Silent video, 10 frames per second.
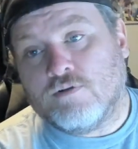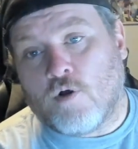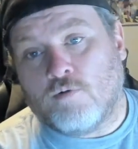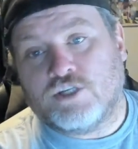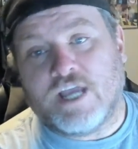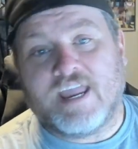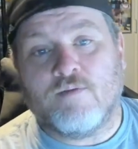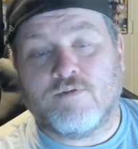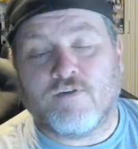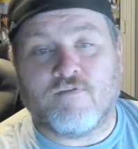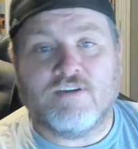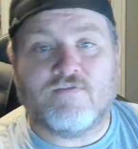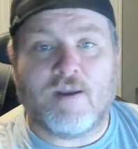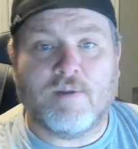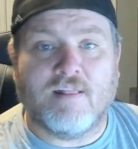Go check in with your friends,
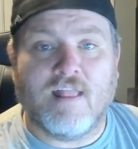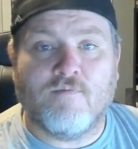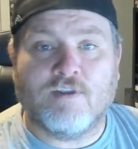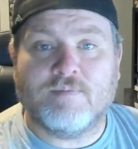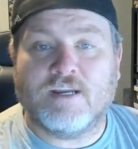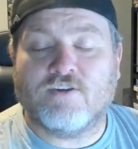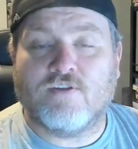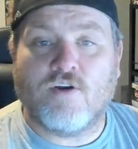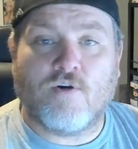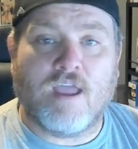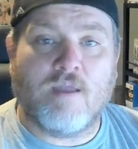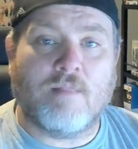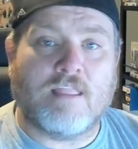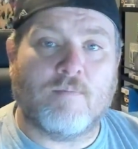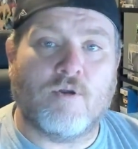family, and loved ones. Make sure they're okay and
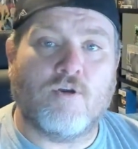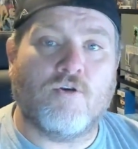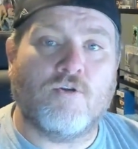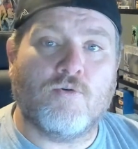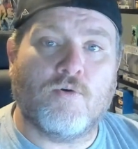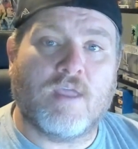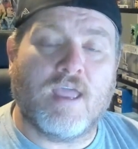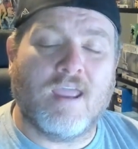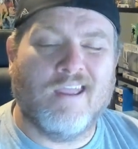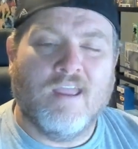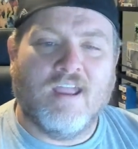let them know you're doing okay.